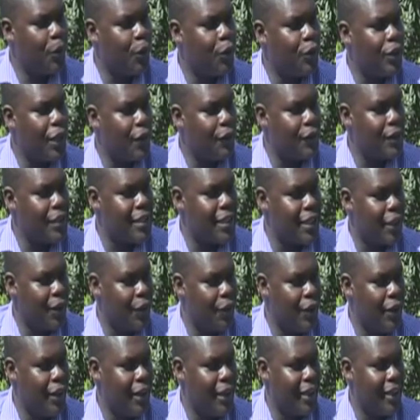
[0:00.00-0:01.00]
you're not harvesting
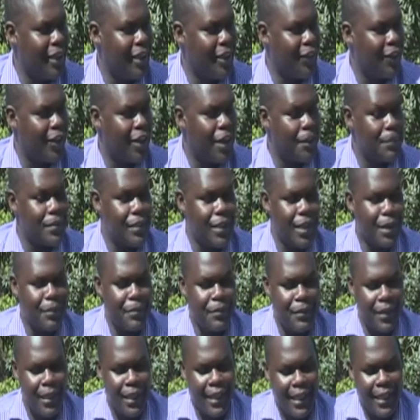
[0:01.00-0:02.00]
your capsicum?
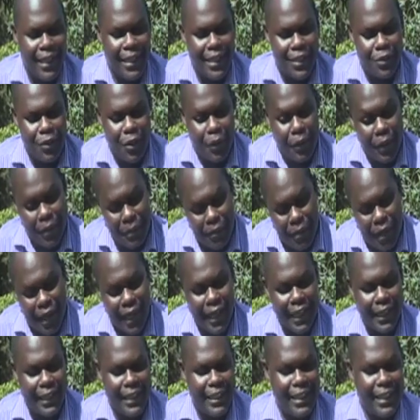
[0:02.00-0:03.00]
So I went
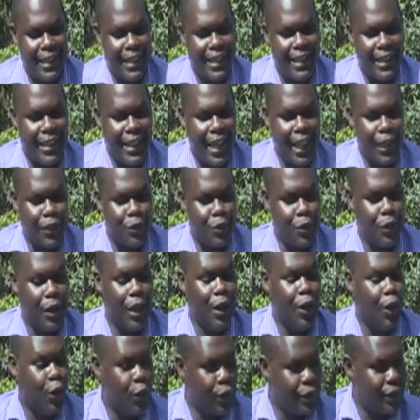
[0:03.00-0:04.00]
back and I saw
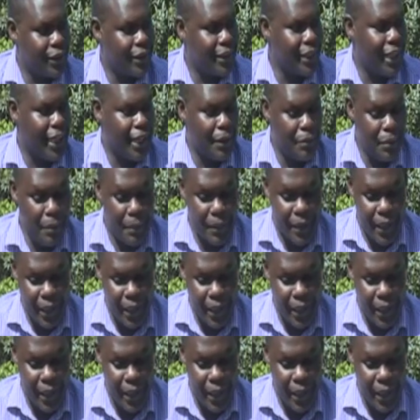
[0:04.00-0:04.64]
a lot. I remember